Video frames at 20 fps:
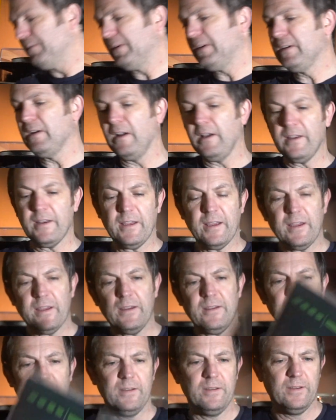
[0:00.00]
we
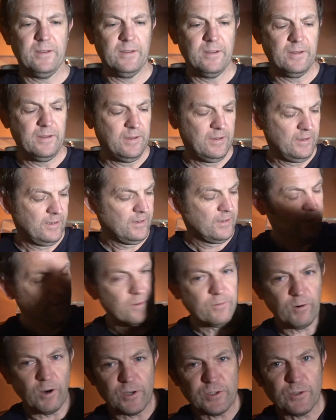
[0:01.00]
got
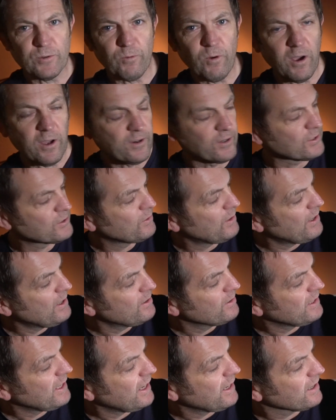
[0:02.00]
Roger Waters,
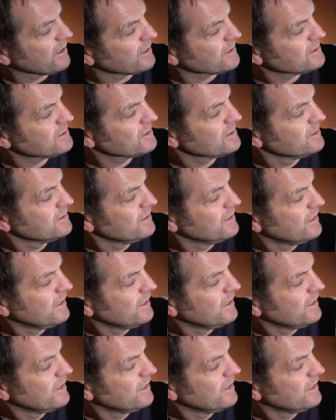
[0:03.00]
Radio Chaos.